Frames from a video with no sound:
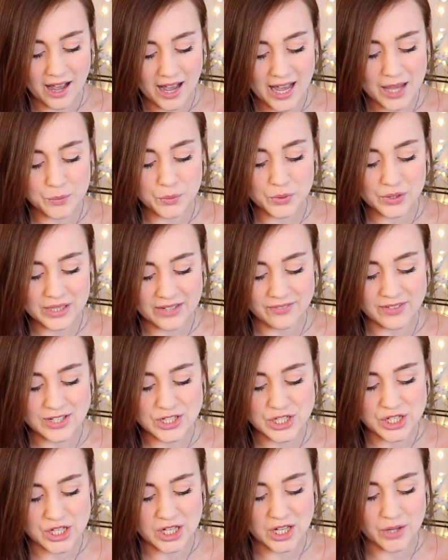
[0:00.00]
I will give
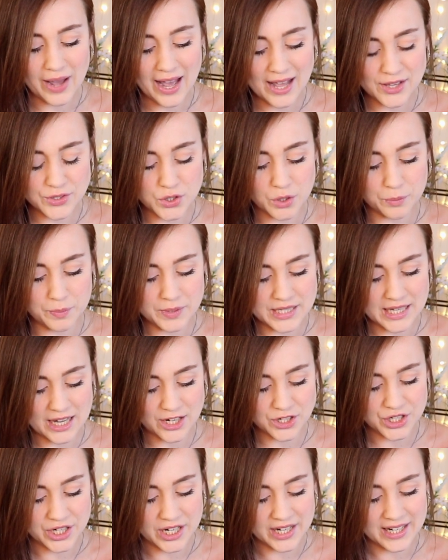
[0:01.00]
it to you as your
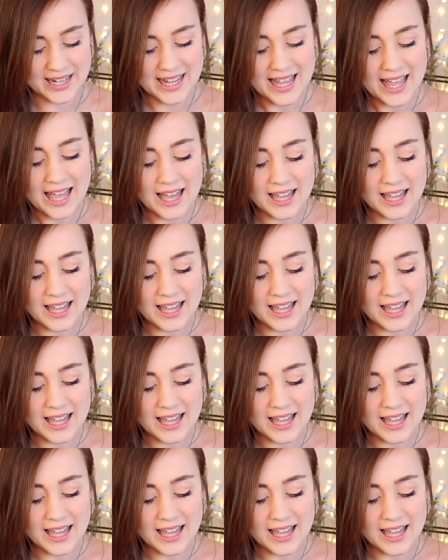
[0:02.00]
possession,